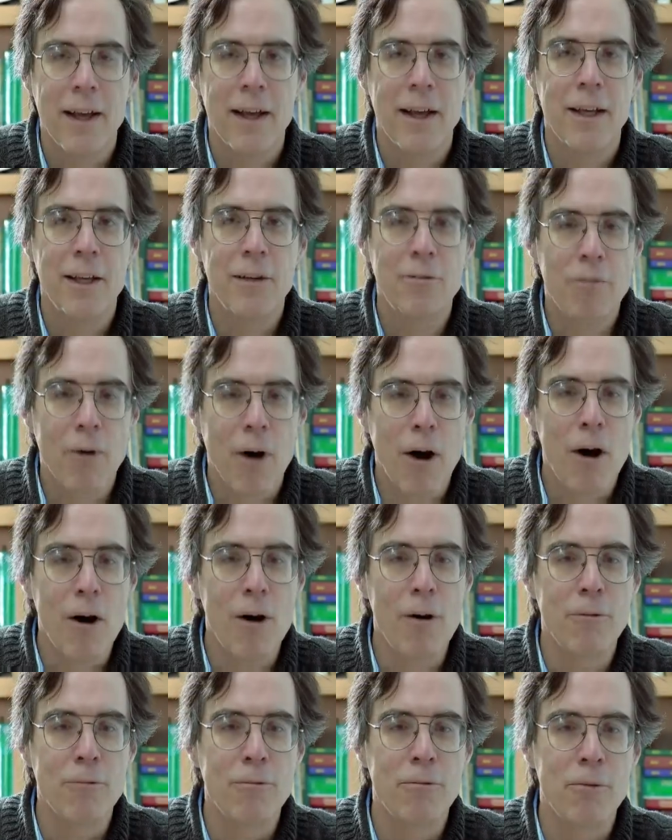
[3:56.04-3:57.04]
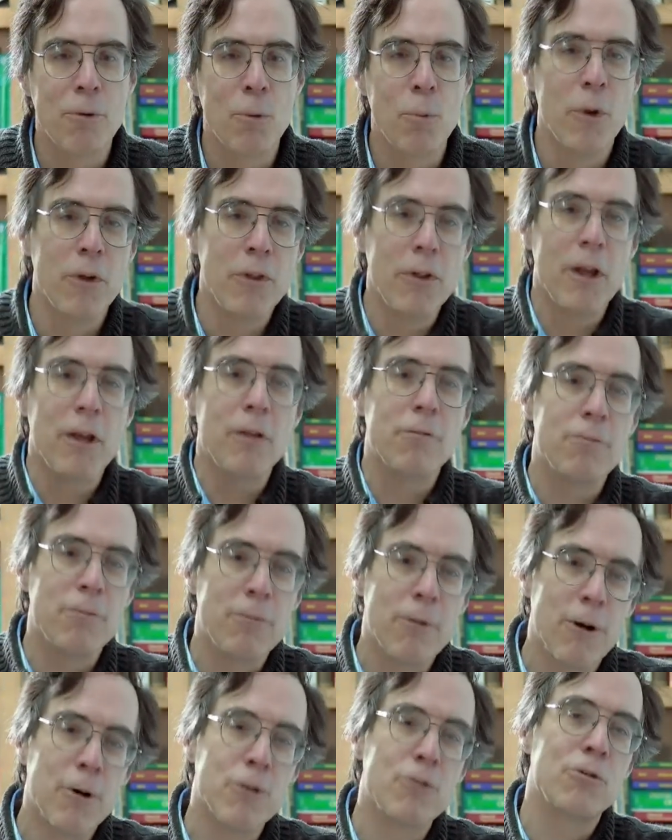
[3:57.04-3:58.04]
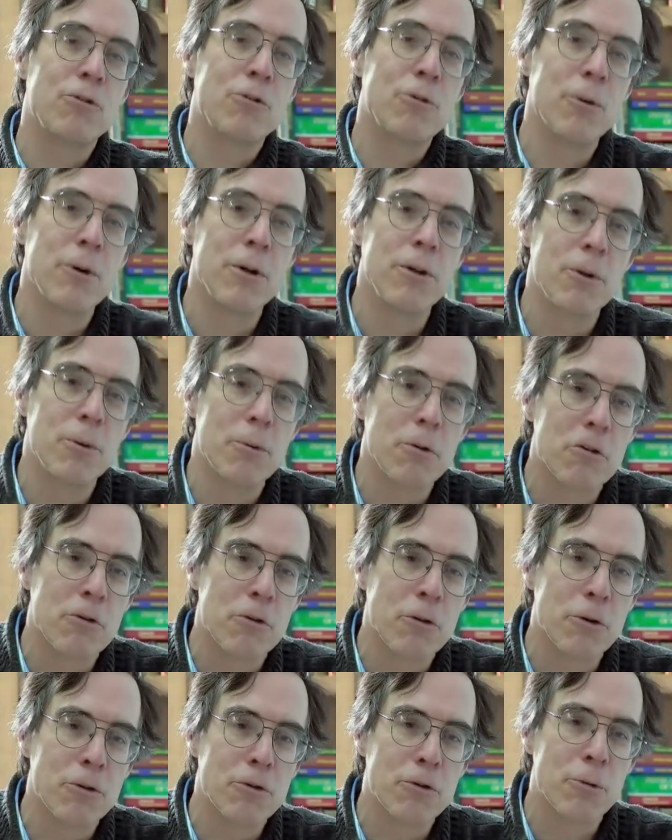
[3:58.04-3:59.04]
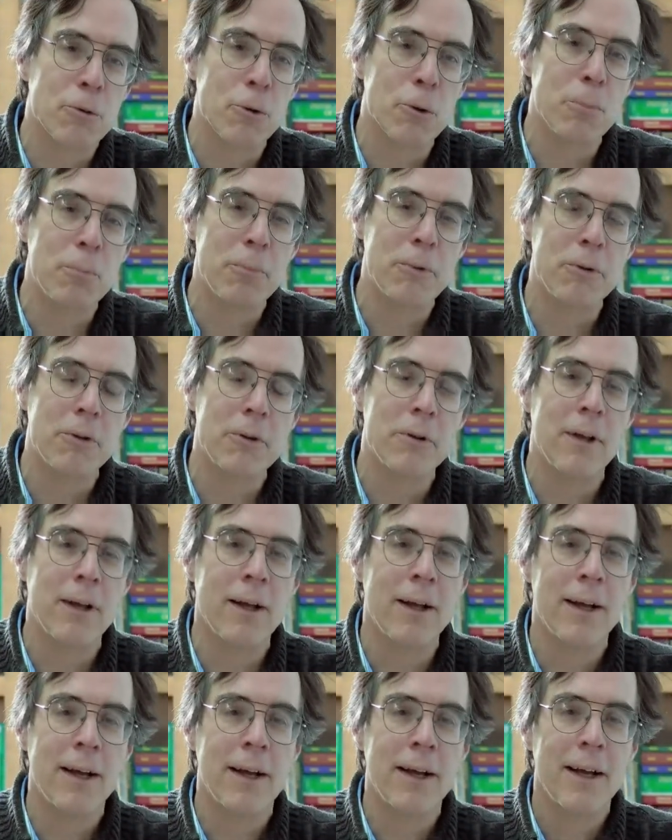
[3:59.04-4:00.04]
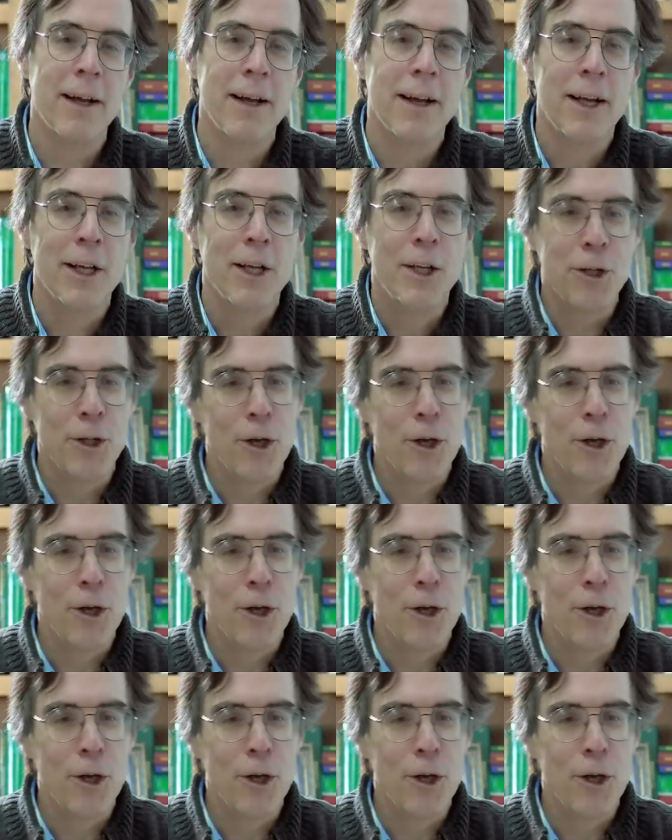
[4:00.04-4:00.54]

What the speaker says: evolve from when they first joined the research group. And you